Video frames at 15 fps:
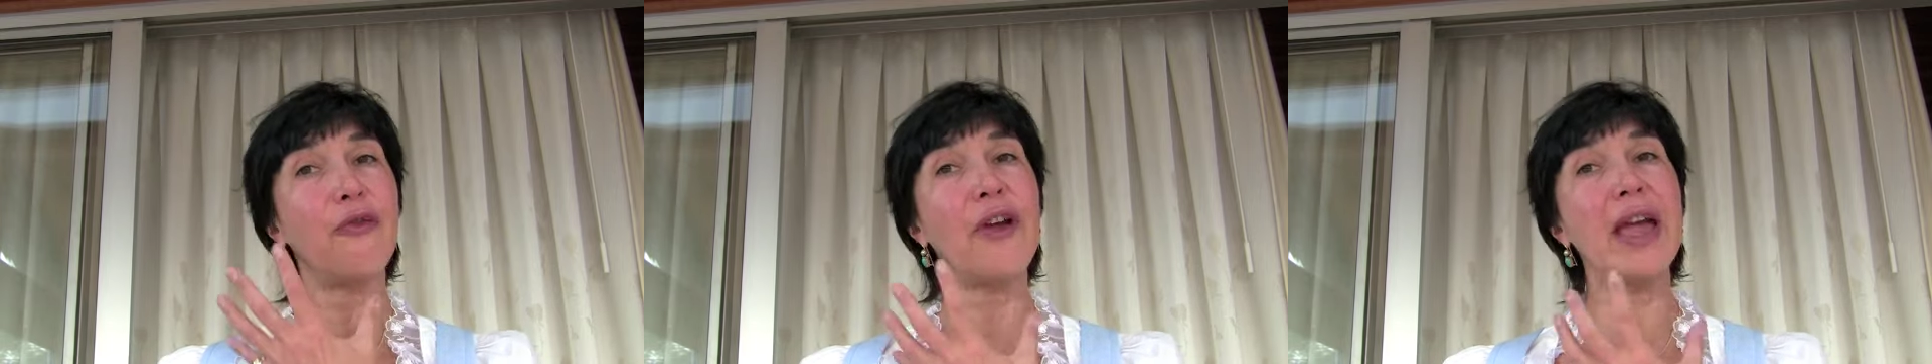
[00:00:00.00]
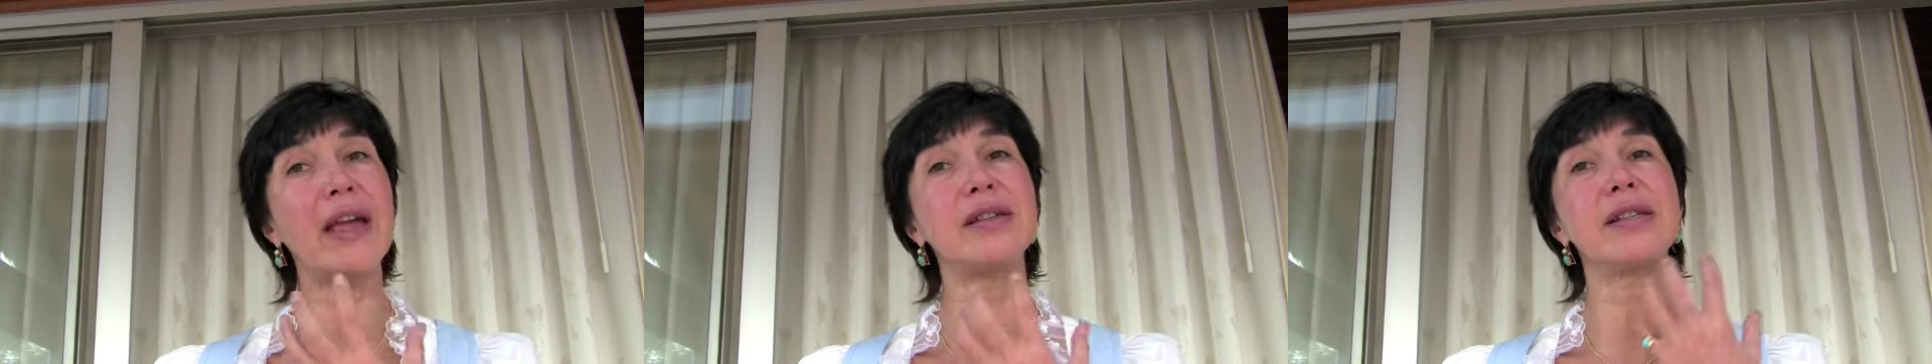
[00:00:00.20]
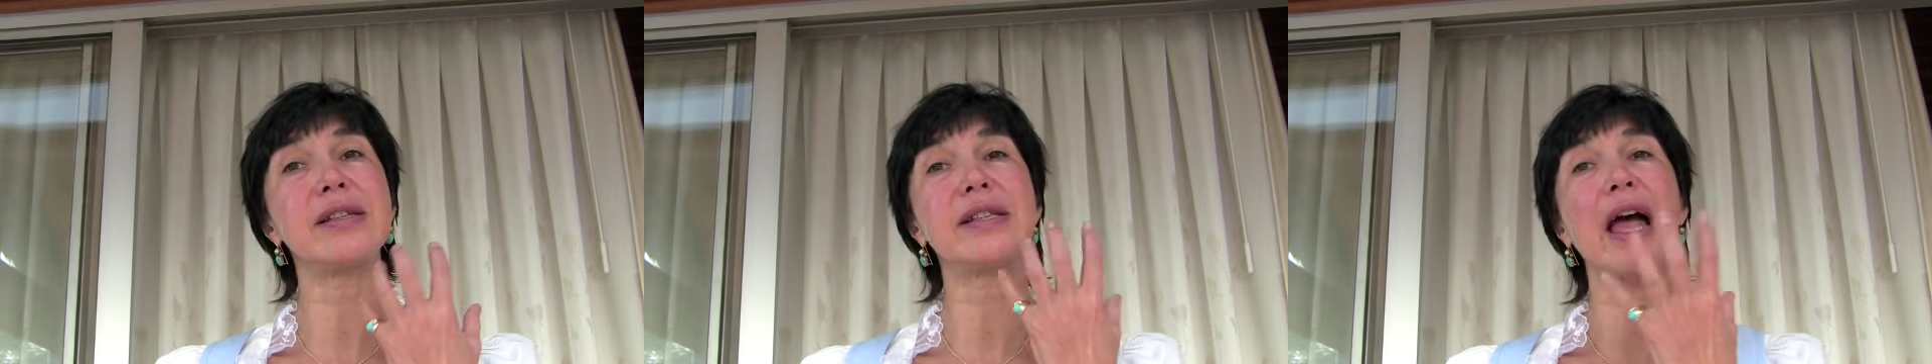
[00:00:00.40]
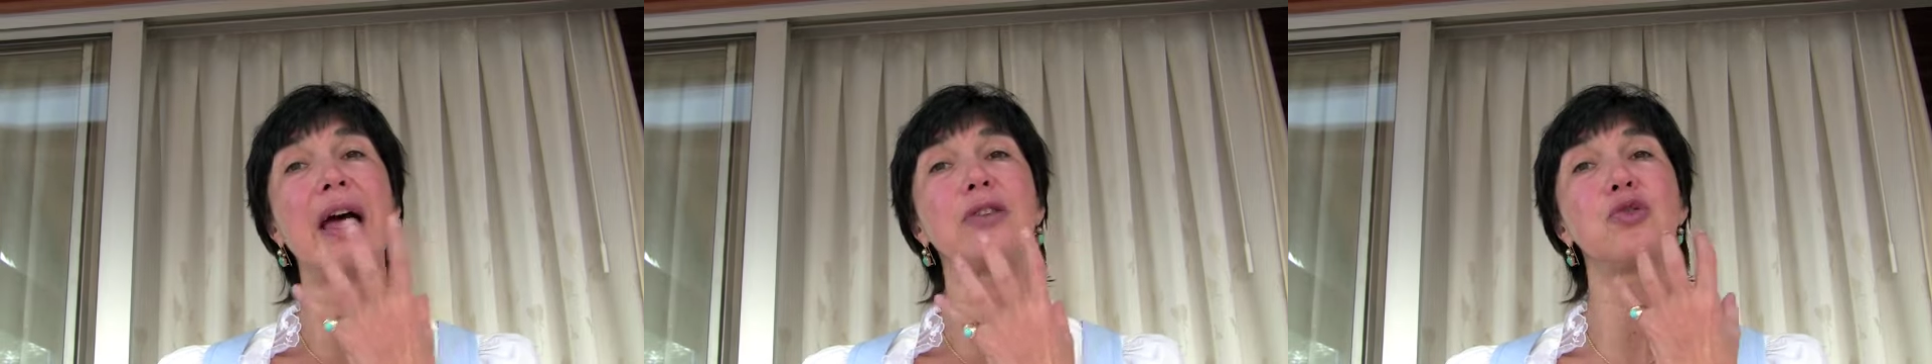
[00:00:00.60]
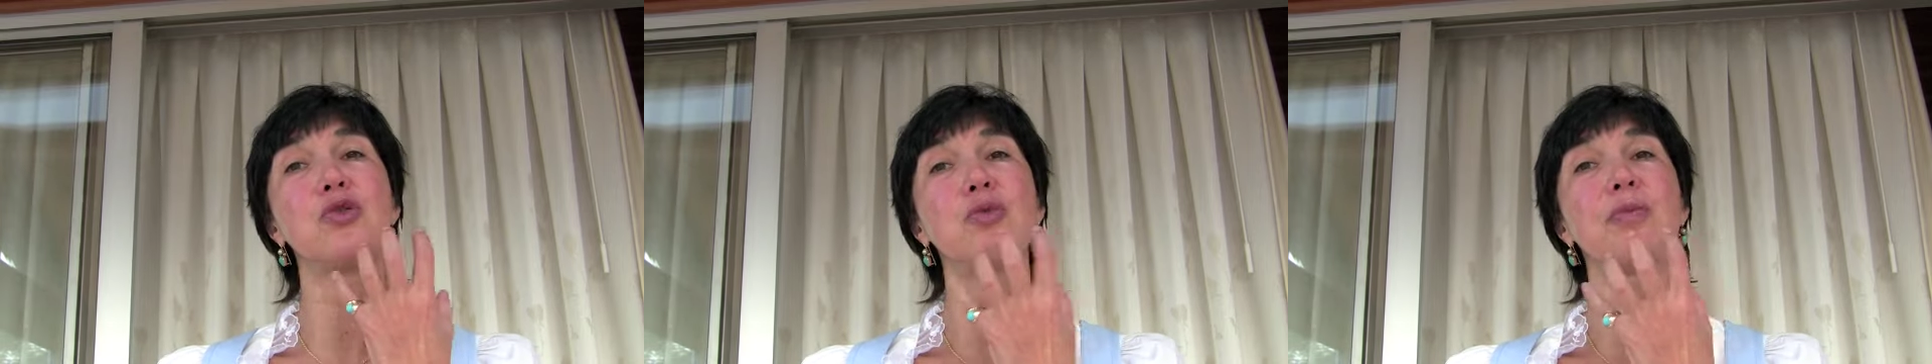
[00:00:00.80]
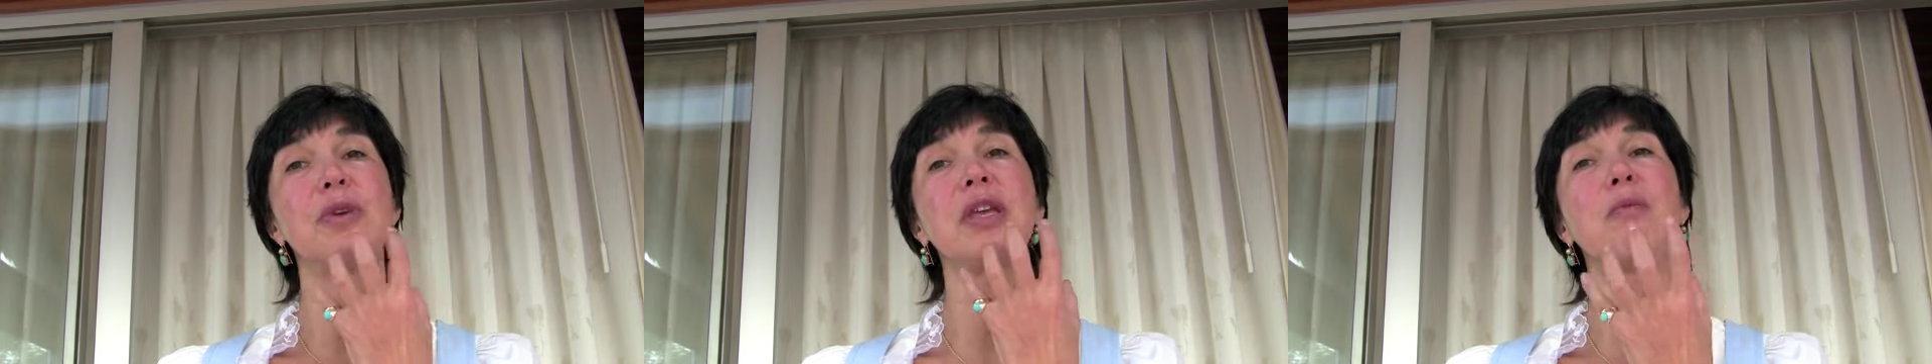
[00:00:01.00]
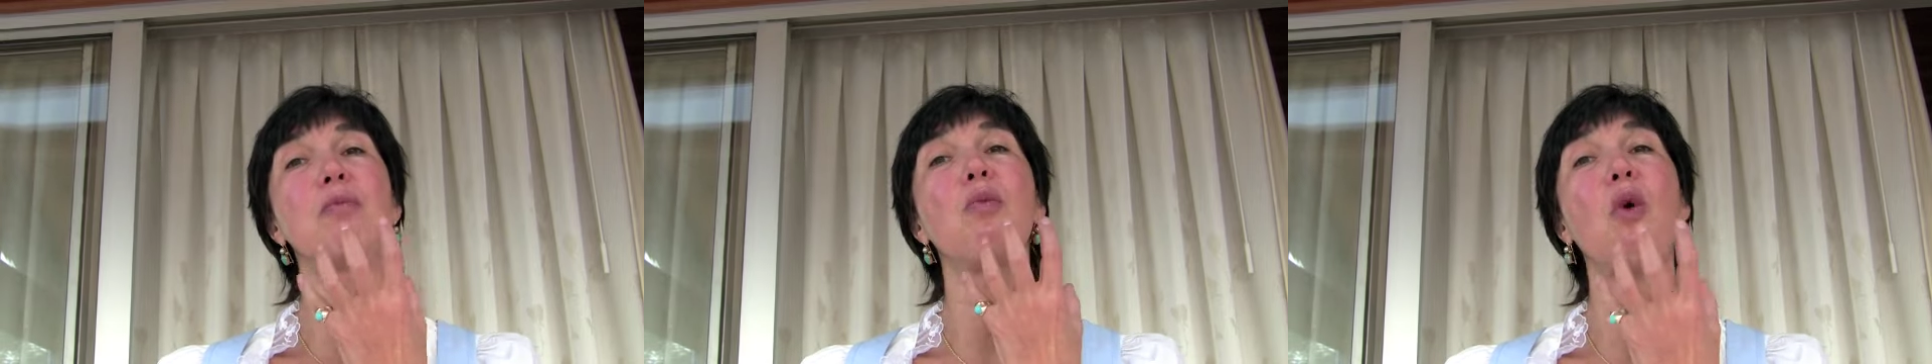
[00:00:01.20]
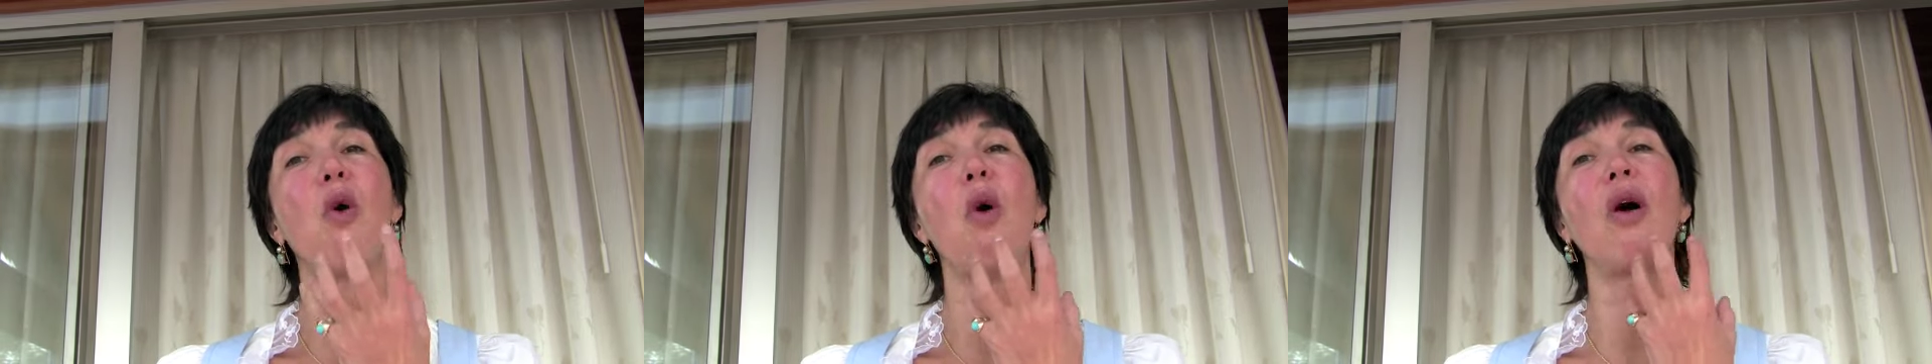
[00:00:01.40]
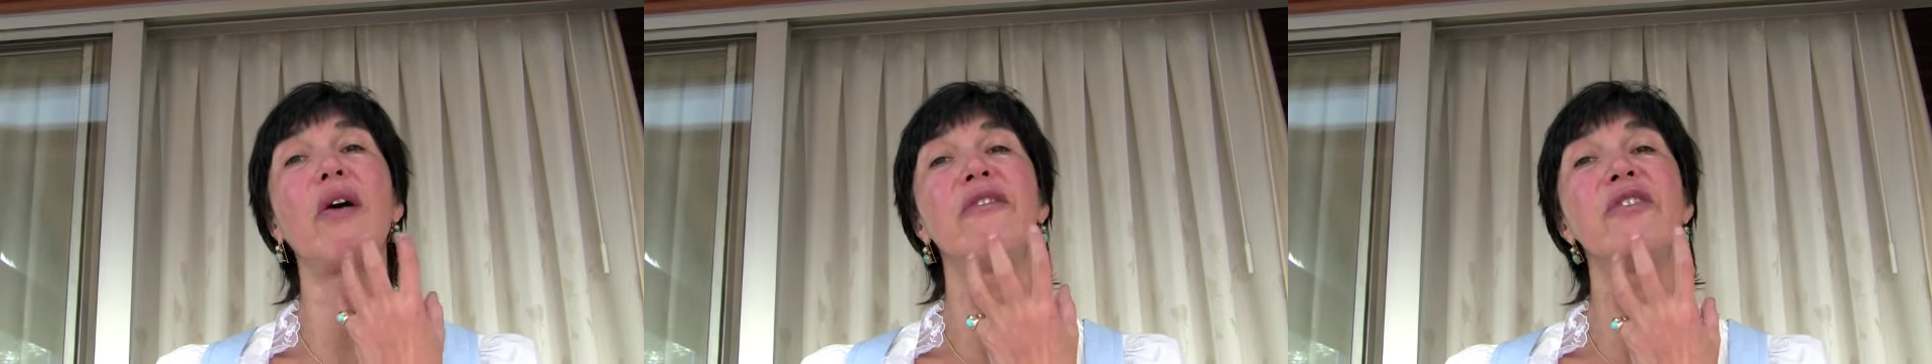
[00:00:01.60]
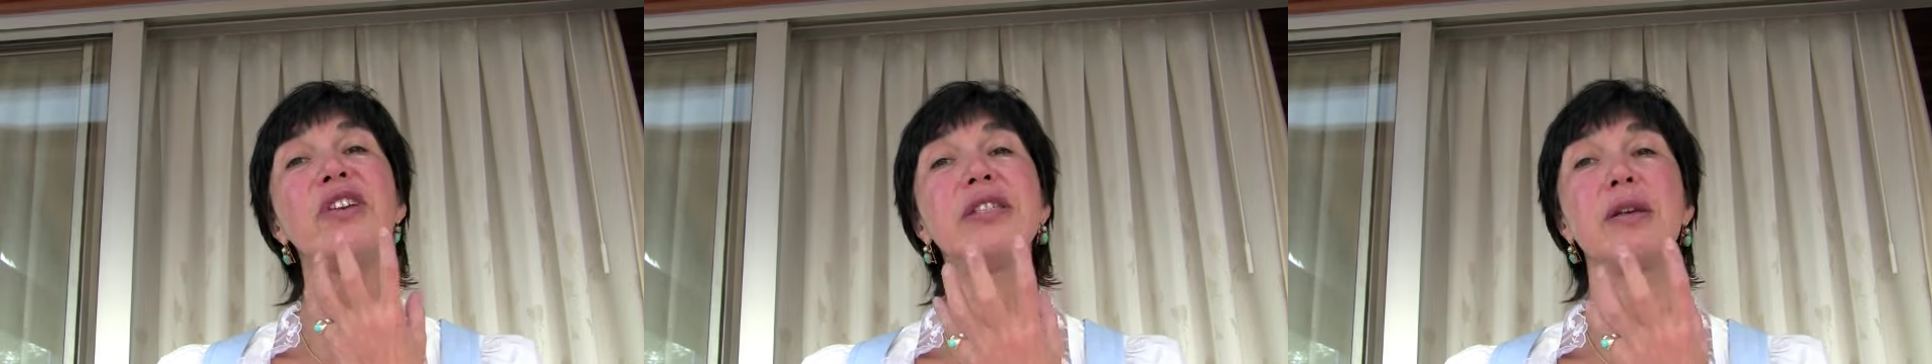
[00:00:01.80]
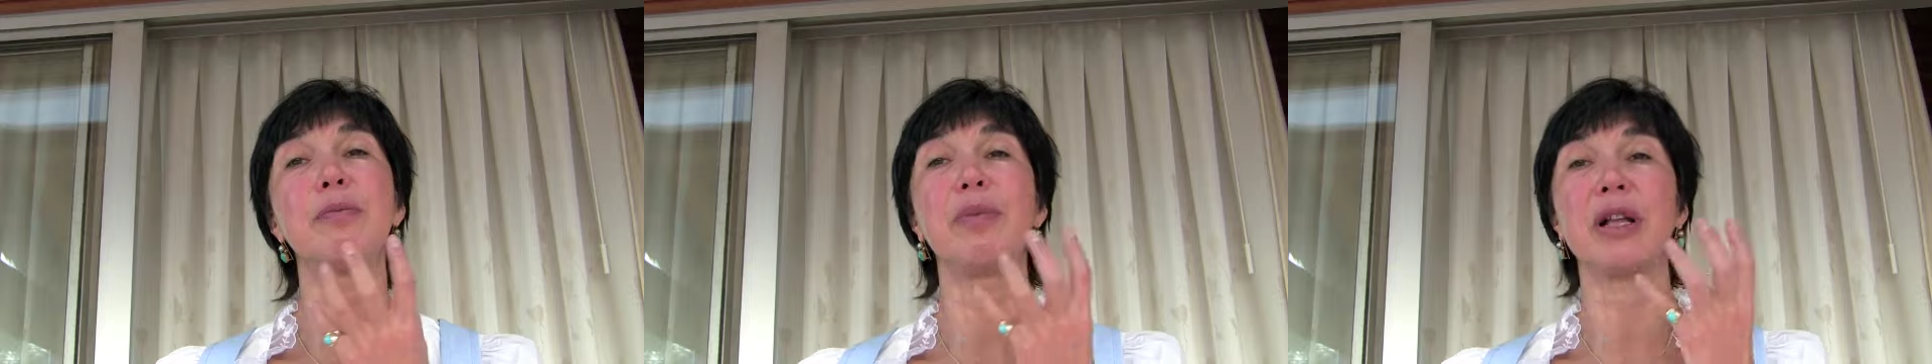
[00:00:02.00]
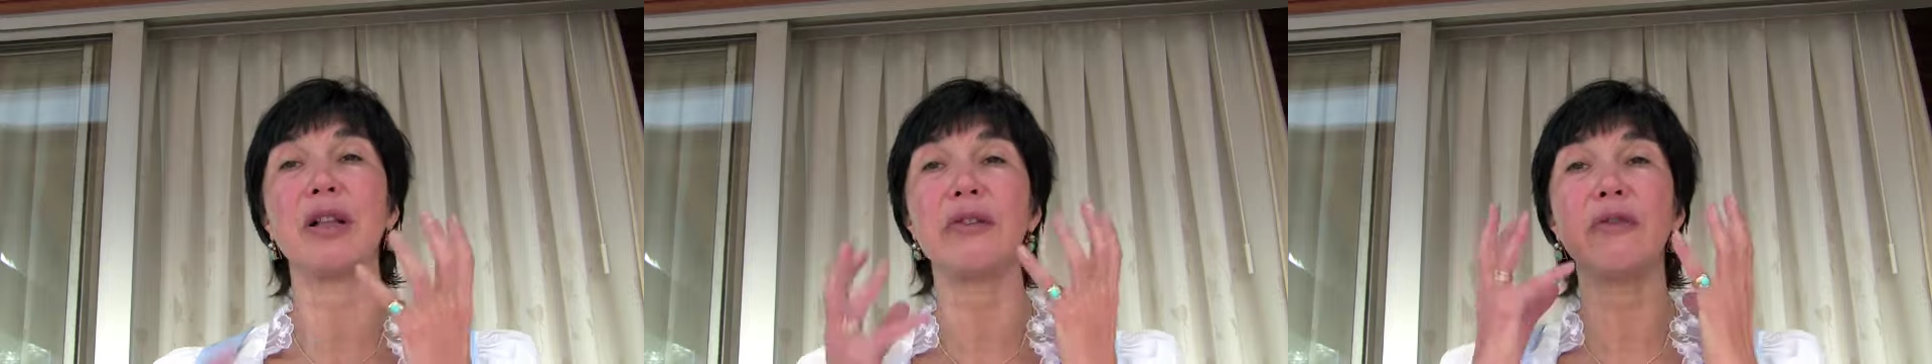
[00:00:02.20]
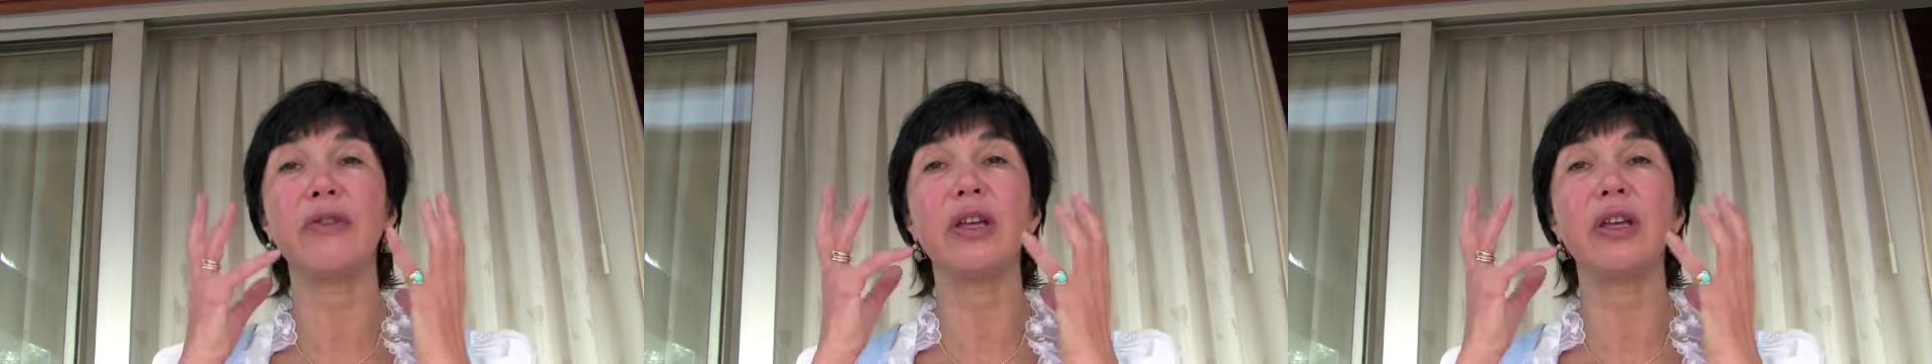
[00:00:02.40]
face starts to be more visible.